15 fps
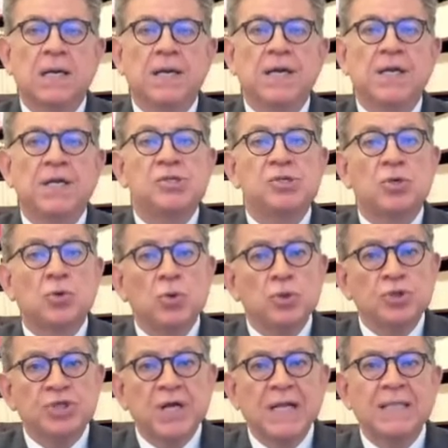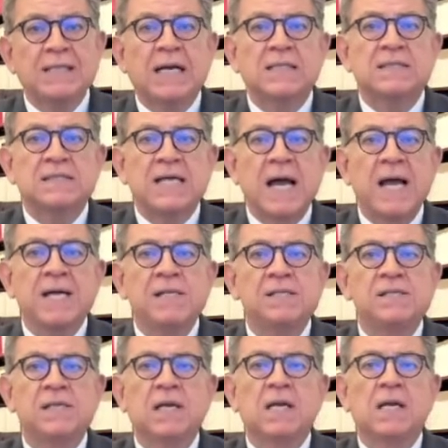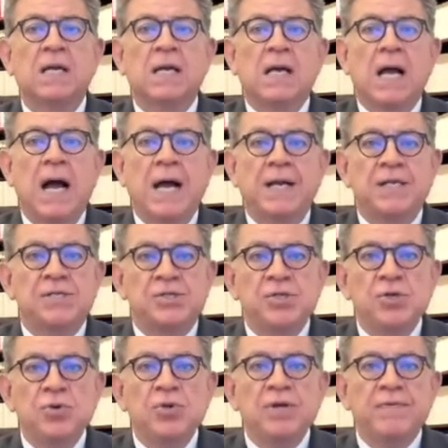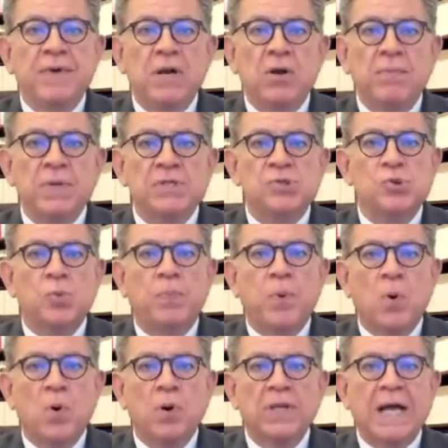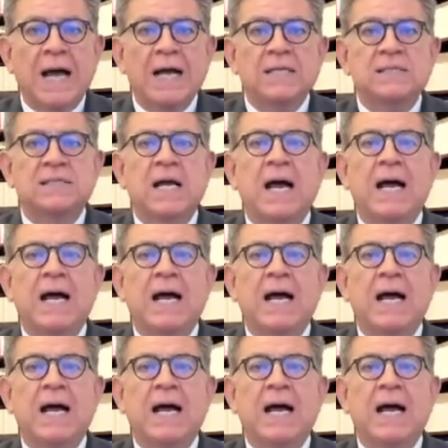It is crucial that science and its new developments support us